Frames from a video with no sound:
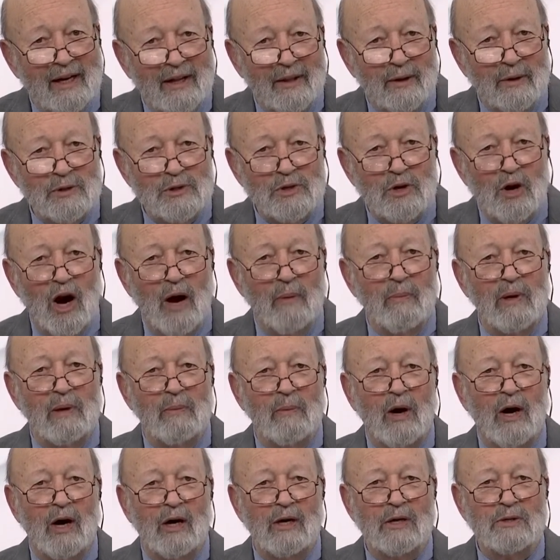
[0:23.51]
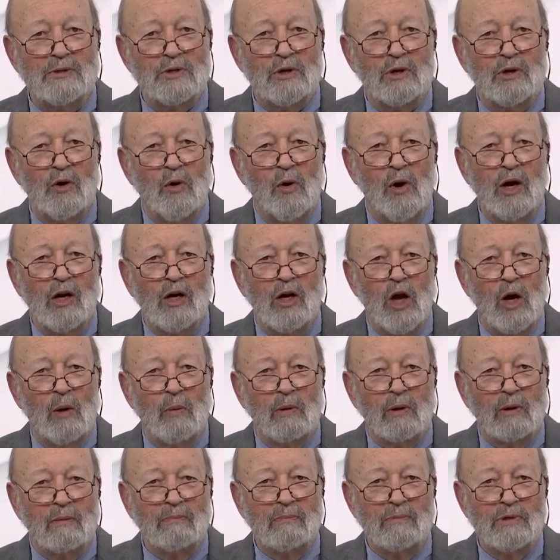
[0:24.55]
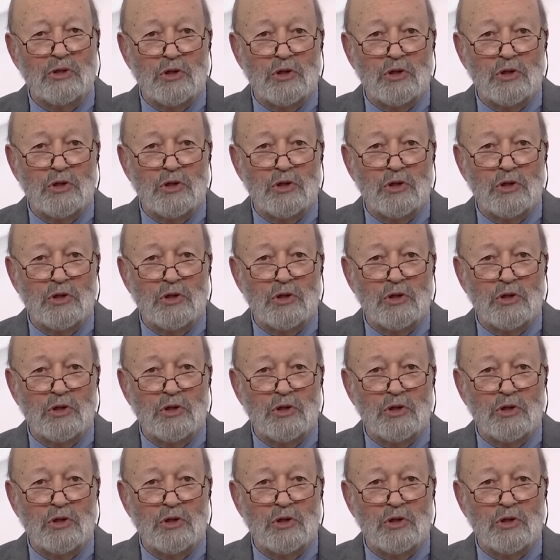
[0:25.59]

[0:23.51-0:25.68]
Those carbon markets are going global.